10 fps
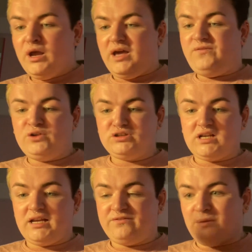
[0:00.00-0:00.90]
If it
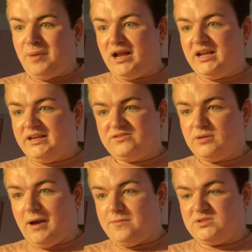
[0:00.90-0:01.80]
doesn't, if
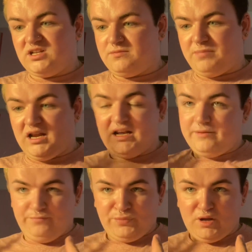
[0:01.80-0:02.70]
something happens to the
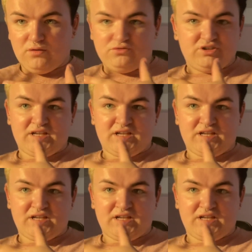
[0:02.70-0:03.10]
palette, I'll